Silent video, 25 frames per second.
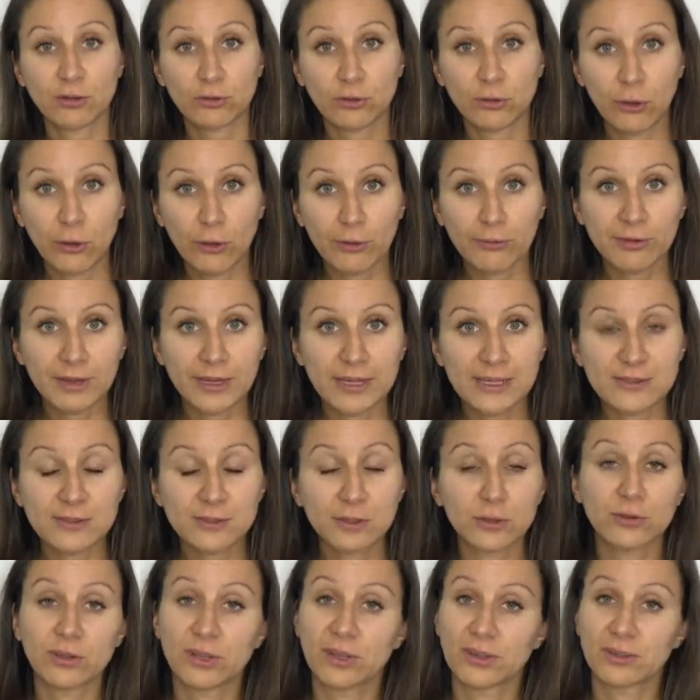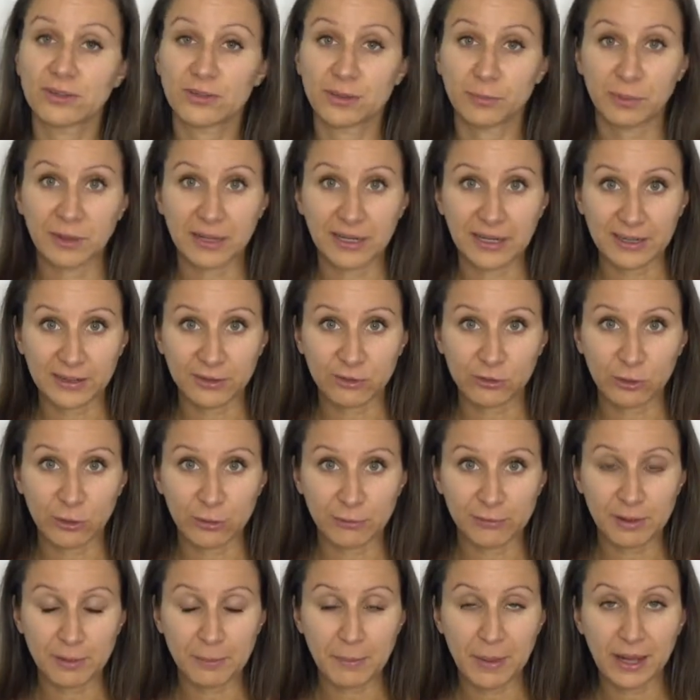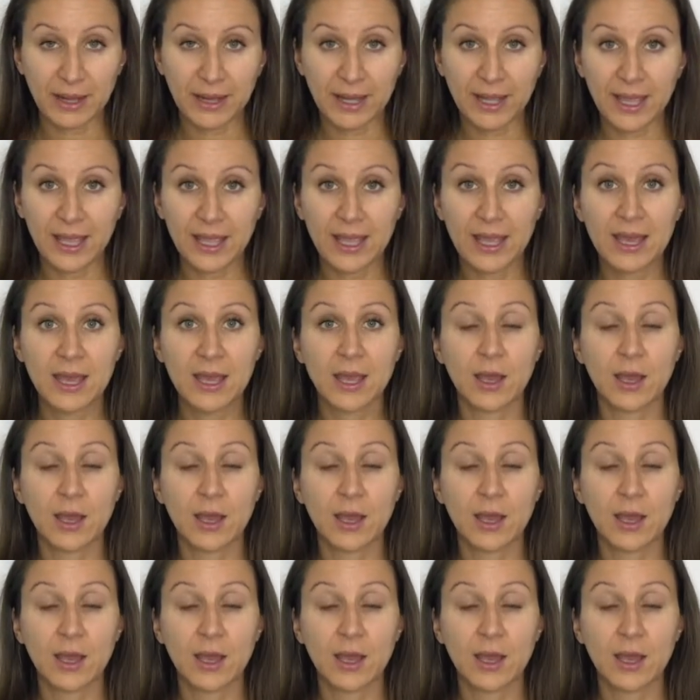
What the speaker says: surveys using something like SurveyMonkey,